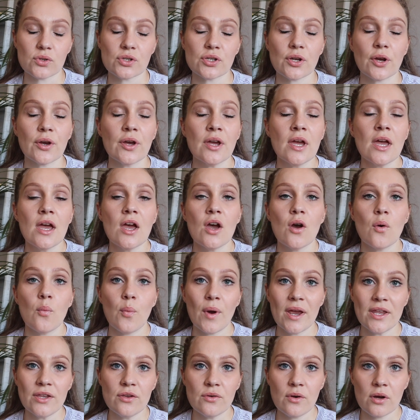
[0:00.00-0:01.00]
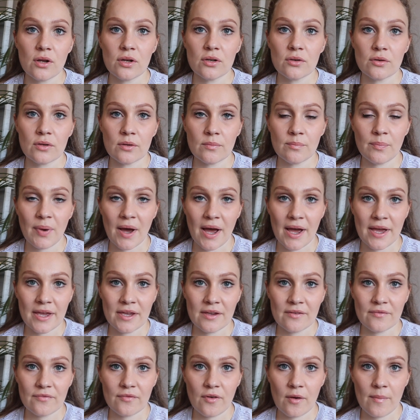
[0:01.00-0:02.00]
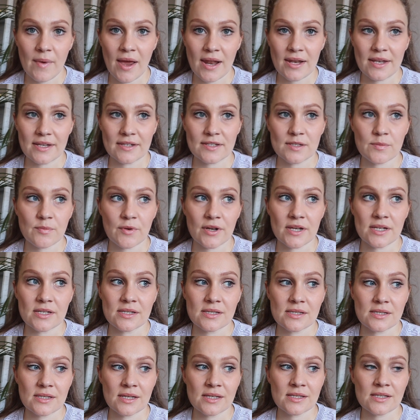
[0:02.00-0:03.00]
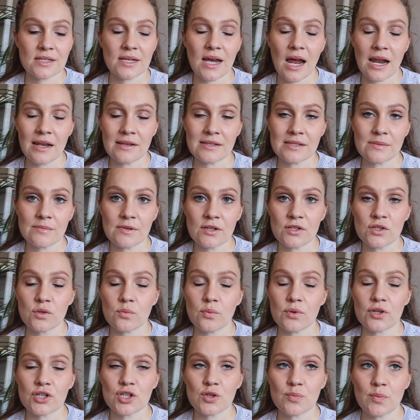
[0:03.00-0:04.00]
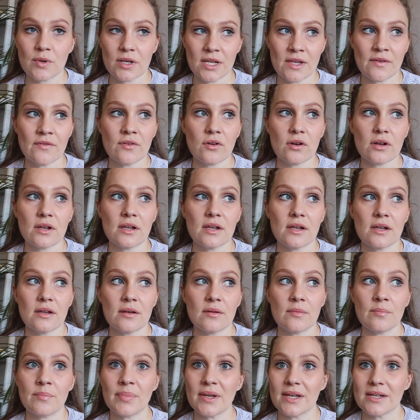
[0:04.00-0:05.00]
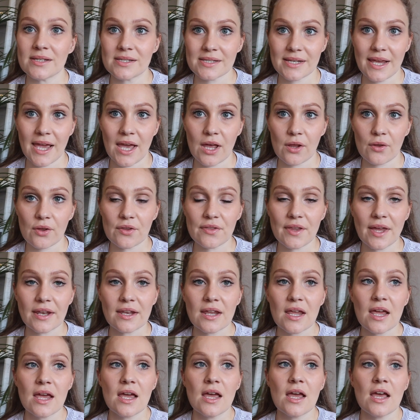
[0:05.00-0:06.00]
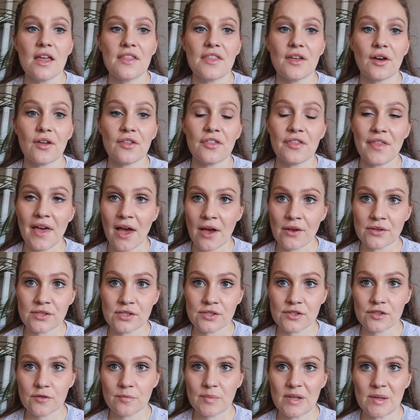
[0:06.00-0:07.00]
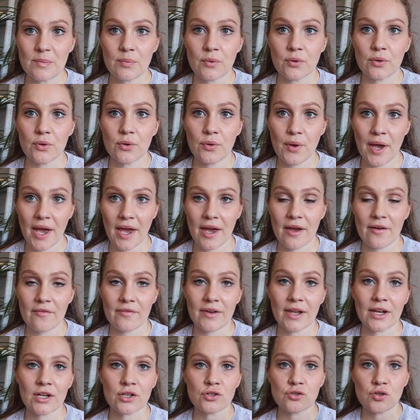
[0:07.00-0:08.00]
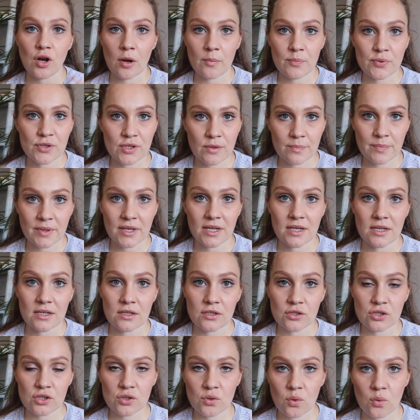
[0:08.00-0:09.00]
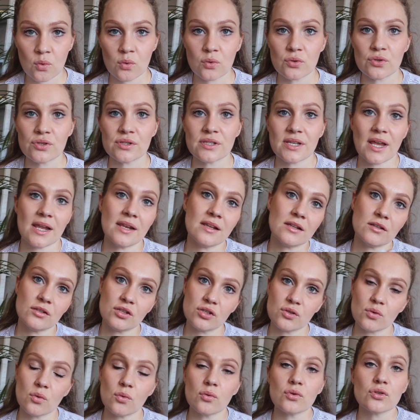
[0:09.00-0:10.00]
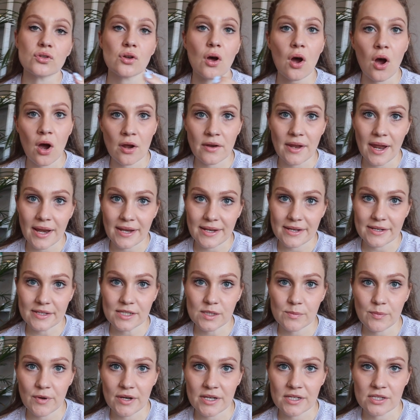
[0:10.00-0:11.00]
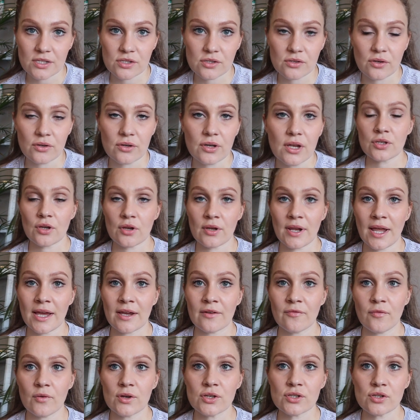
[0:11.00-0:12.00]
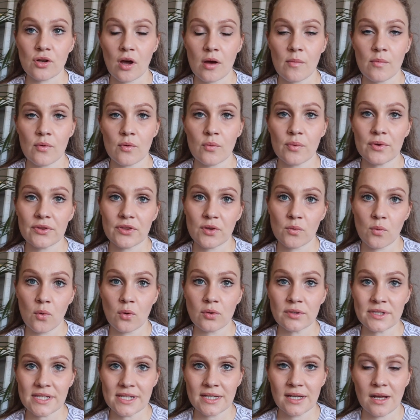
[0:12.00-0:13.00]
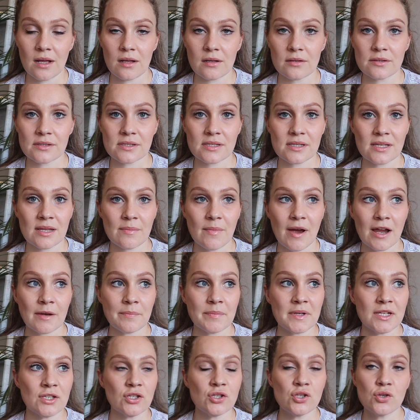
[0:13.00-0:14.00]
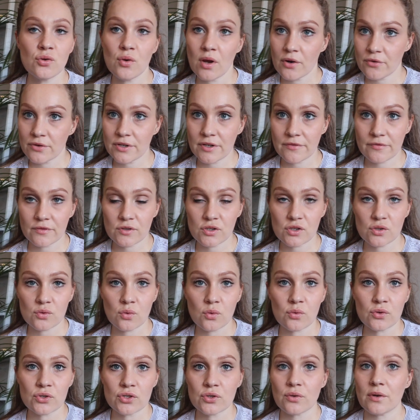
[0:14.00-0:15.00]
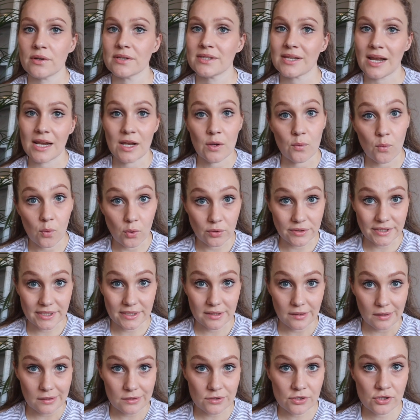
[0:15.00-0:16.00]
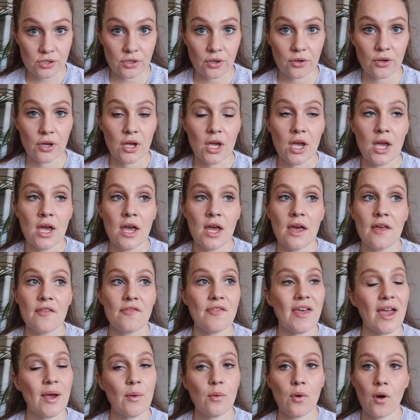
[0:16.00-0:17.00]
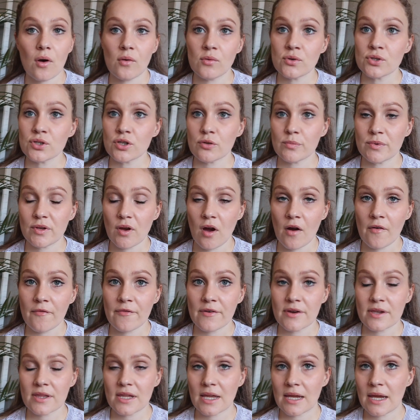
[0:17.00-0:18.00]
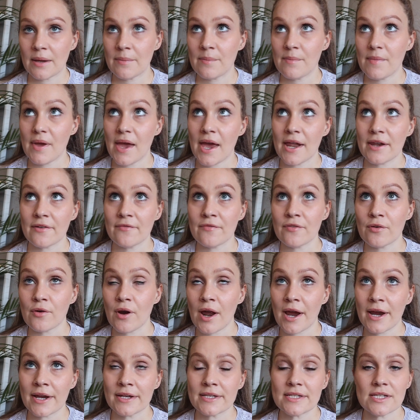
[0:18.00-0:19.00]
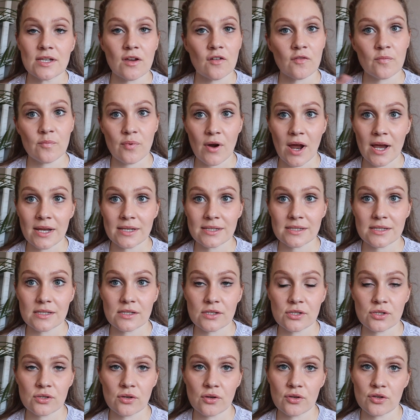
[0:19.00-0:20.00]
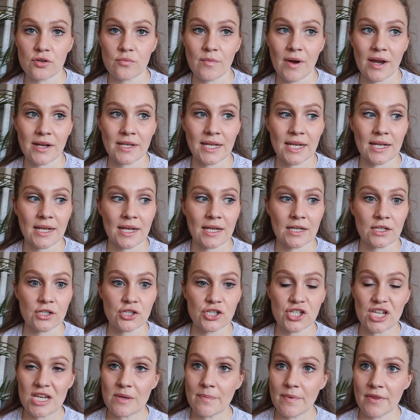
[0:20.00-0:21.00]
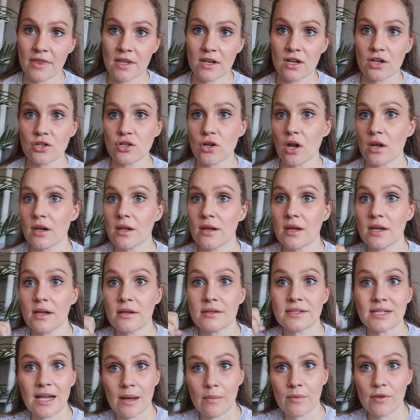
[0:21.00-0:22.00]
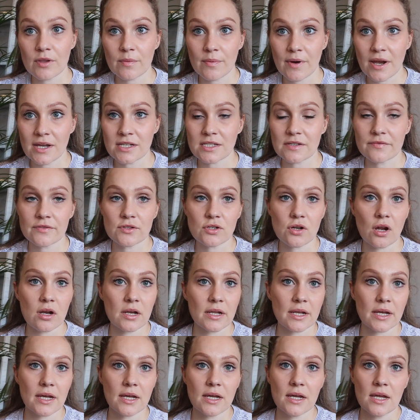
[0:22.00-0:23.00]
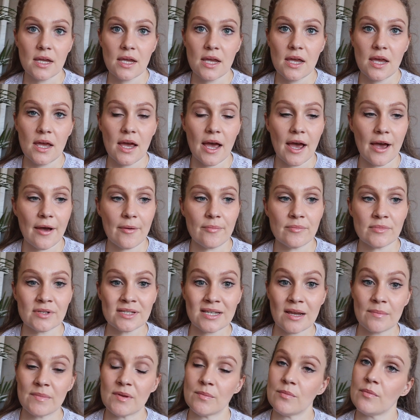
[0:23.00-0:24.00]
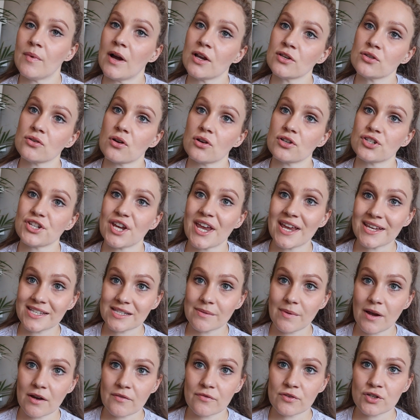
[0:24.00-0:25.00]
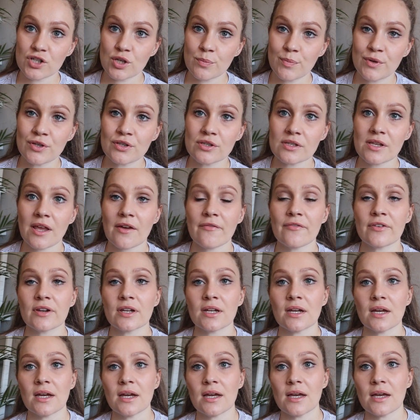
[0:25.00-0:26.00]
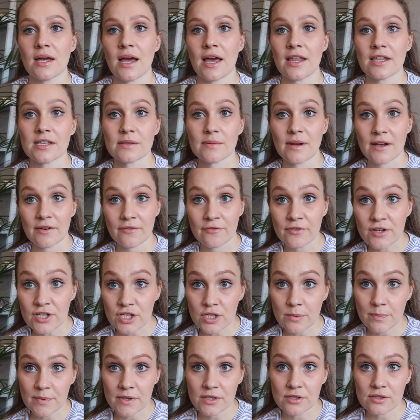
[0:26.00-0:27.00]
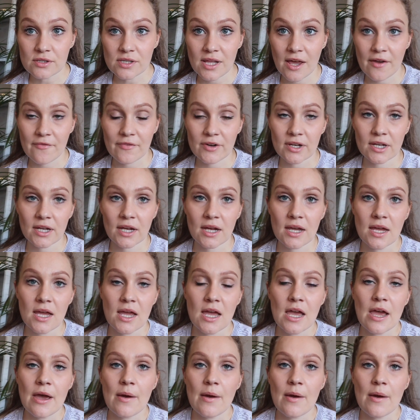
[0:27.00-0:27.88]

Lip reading: So when you are buying from AliExpress, it's kind of similar to Wish, but even on a bigger scale, in that there are thousands of people who have like drop shipping stores and little stores on AliExpress. So like for example with the wall decals, there might be 200 different stores who are selling wall decals, so they will also be offering them at a variety of prices. So you might get like cheaper than $1, double the price of $1. Some people might charge X amount for shipping to South Africa, others might have free shipping to South Africa.